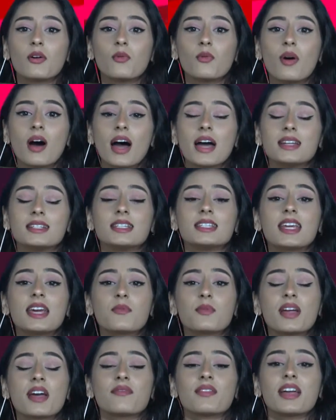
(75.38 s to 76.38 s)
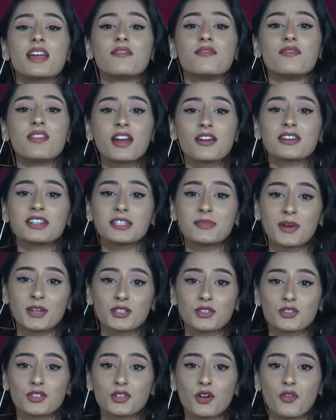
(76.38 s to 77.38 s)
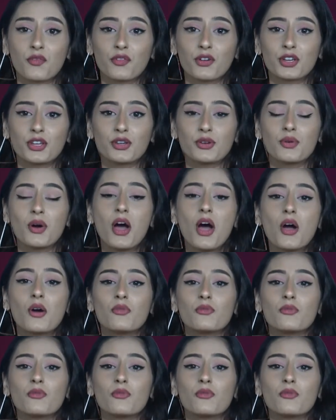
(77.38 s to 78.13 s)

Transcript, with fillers: Y. Today we have a very special show for you.